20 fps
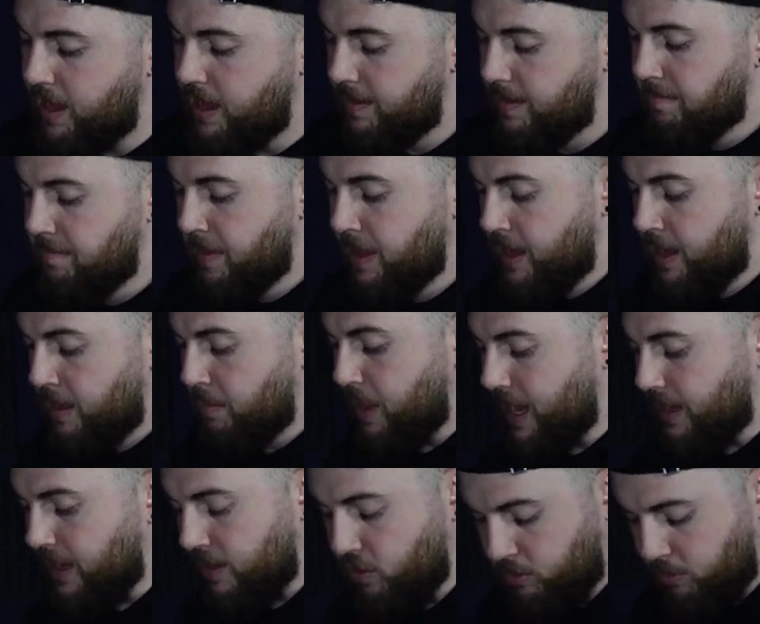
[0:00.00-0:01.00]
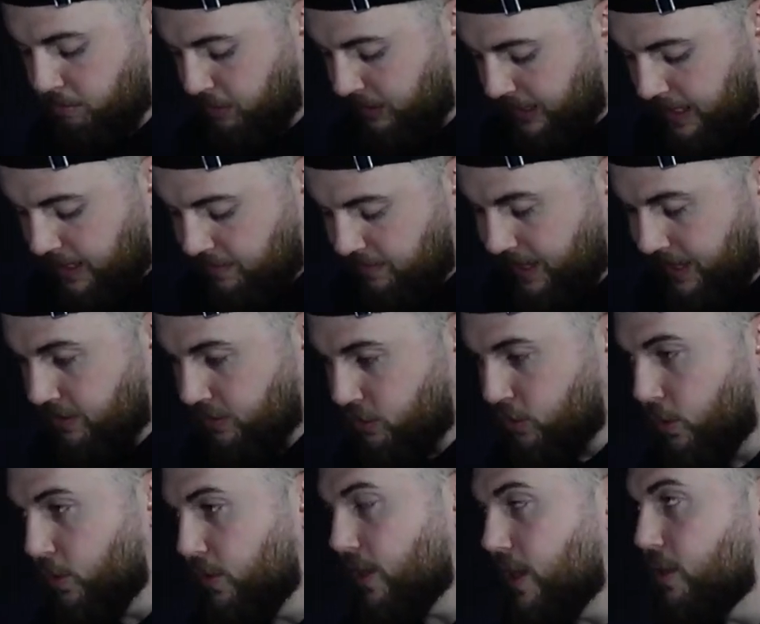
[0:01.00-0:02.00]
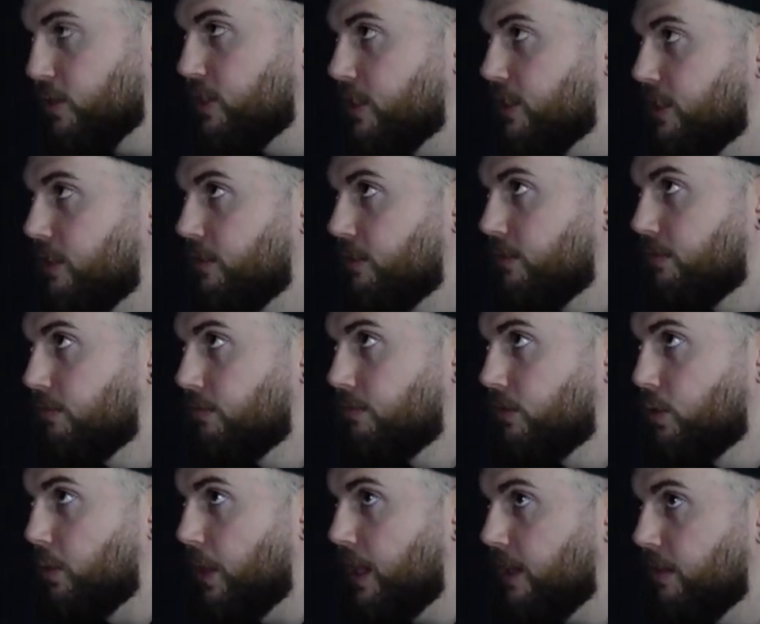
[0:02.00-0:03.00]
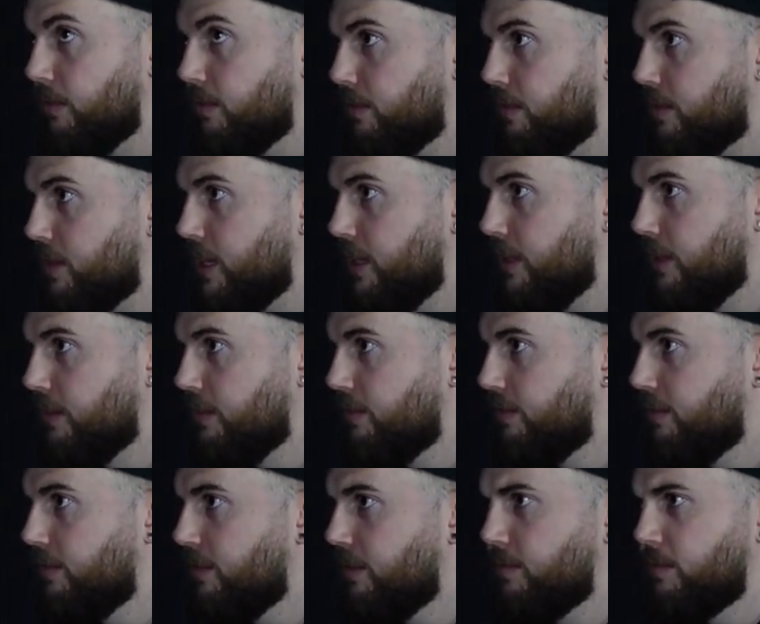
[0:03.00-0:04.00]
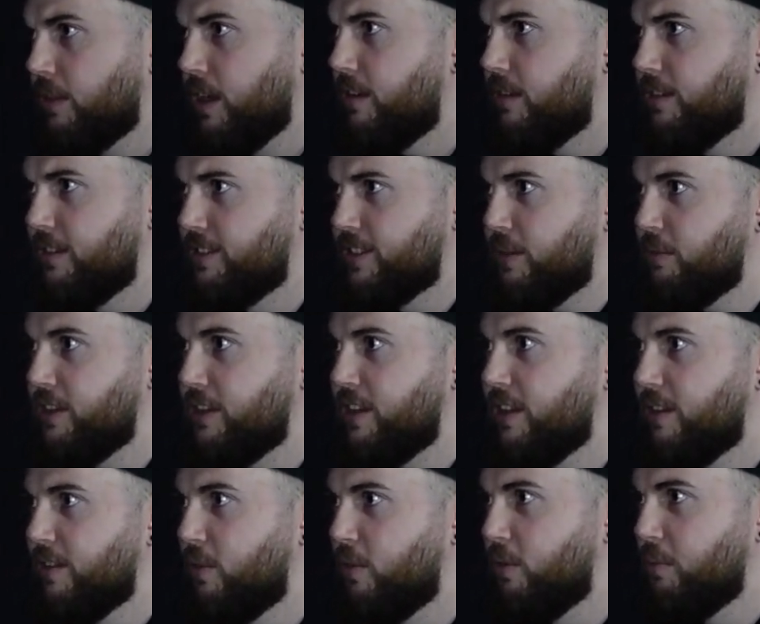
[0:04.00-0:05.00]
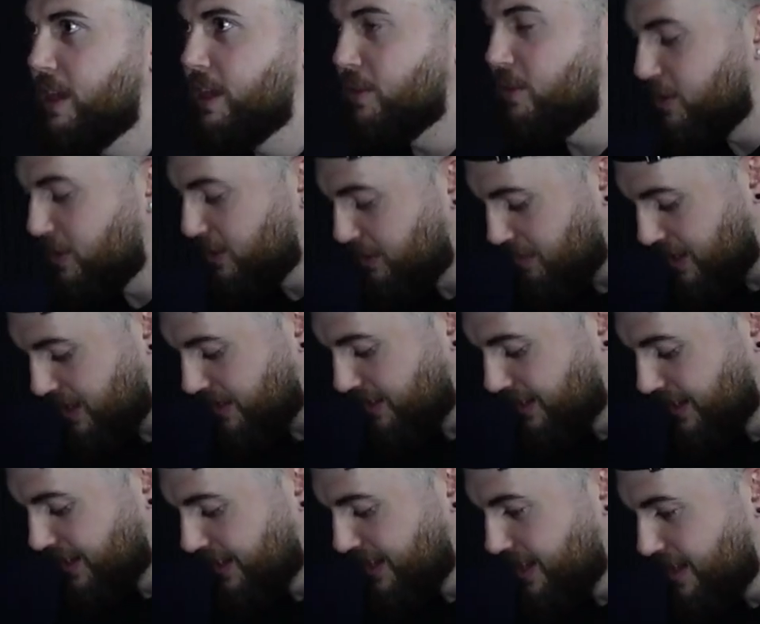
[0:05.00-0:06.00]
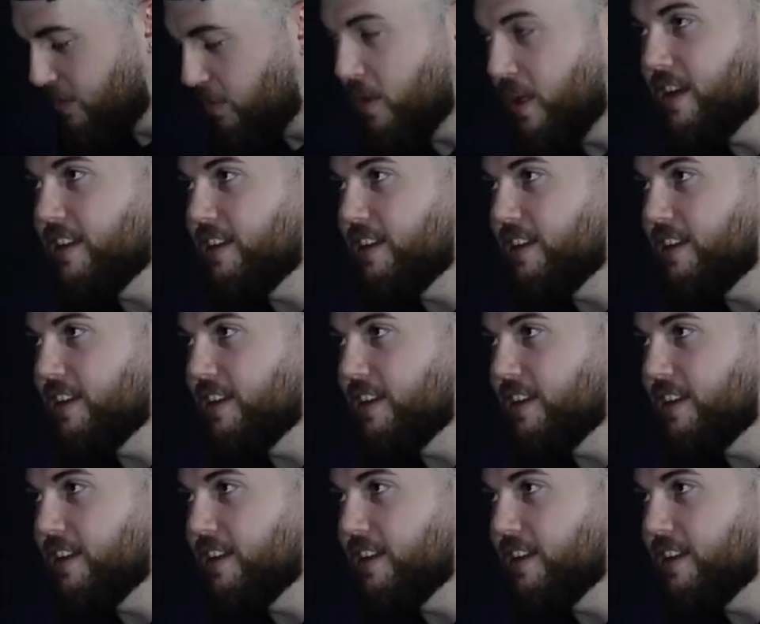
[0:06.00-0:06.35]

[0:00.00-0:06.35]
blah blah blah. I cannot believe in 2023. Right. Is that what aye, aye, aye, it is,